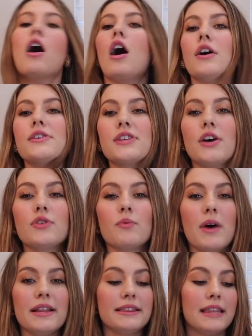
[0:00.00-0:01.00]
Also, the
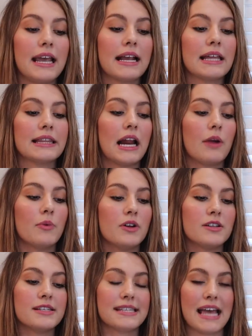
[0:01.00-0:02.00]
one thing that I
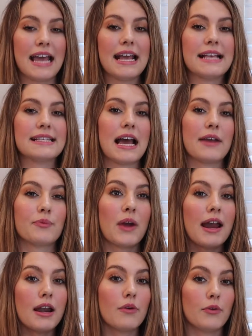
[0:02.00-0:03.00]
will say is I
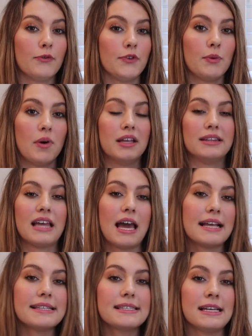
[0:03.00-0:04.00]
read a review
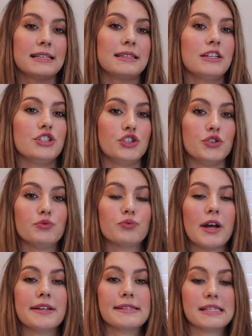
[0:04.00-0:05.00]
online saying that they do
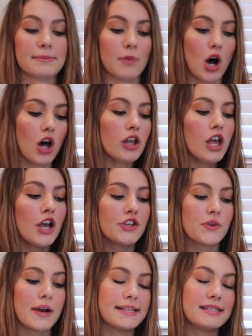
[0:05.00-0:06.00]
run small,
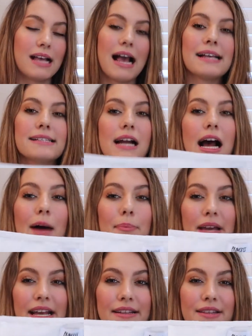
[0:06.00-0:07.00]
so I sized
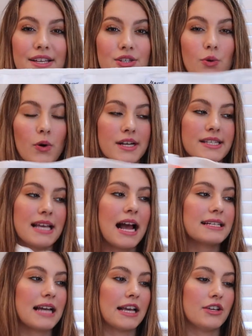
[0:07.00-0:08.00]
up in this
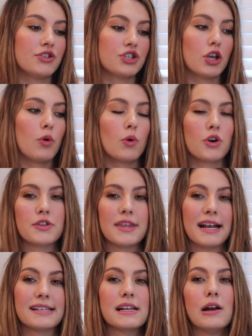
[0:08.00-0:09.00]
corset. I usually order
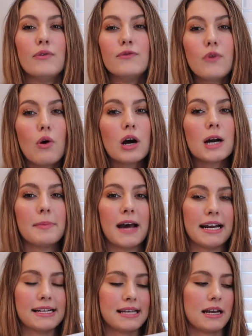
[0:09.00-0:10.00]
things in a four, but
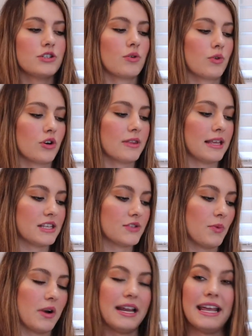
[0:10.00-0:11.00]
I decided to order
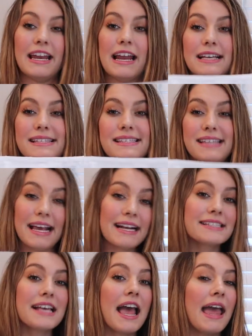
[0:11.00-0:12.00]
this one in a
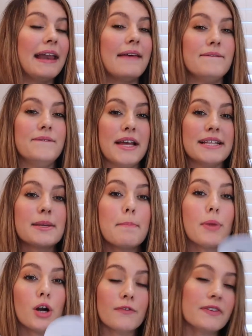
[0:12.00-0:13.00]
six, and it fits
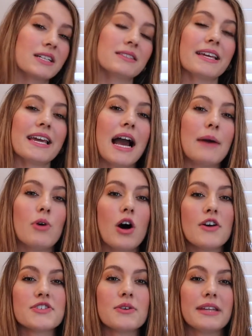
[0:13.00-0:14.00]
perfectly. I will
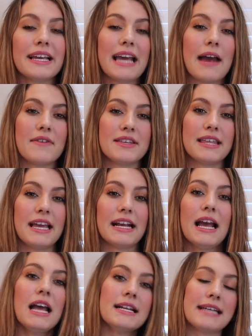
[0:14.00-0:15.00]
also link
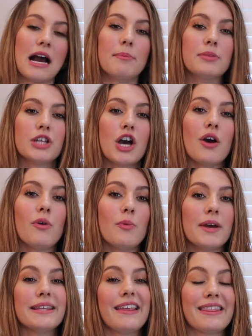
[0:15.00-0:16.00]
everything down below
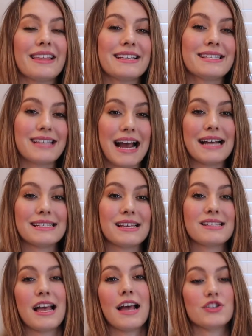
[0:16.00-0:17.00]
with the
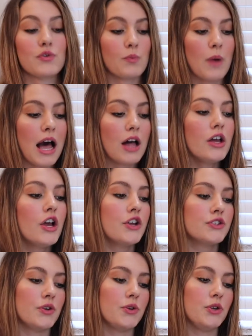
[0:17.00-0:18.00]
sizes as well,
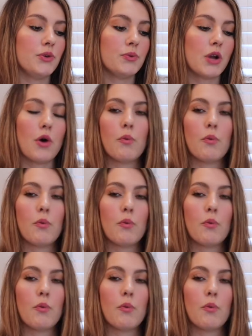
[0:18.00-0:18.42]
so you know